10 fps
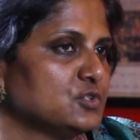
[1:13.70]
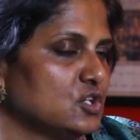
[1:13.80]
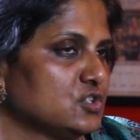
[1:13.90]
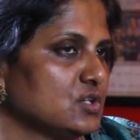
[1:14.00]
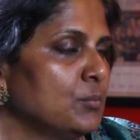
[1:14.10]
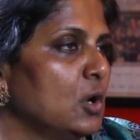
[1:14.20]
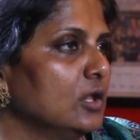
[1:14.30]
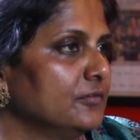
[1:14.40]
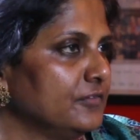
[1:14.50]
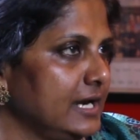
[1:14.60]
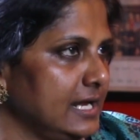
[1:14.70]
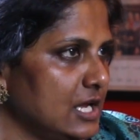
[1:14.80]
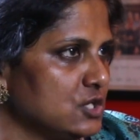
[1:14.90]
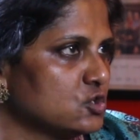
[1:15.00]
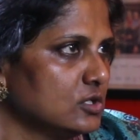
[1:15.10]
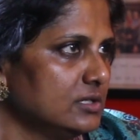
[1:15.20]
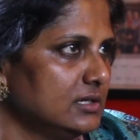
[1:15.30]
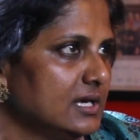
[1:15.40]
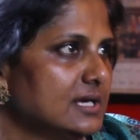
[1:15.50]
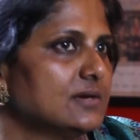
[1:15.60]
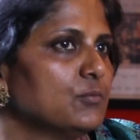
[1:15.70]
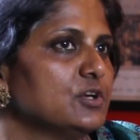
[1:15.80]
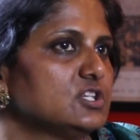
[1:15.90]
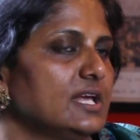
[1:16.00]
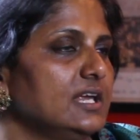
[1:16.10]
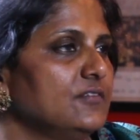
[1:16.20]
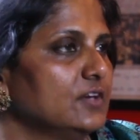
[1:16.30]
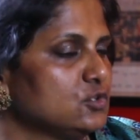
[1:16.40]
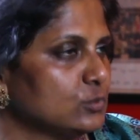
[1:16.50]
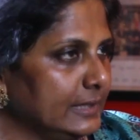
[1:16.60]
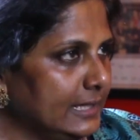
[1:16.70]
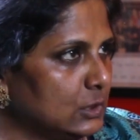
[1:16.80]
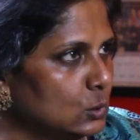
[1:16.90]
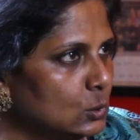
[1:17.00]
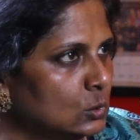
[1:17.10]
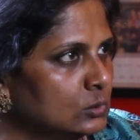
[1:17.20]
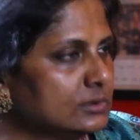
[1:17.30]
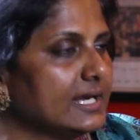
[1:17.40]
was just a ball of radiation, which then eventually cooled,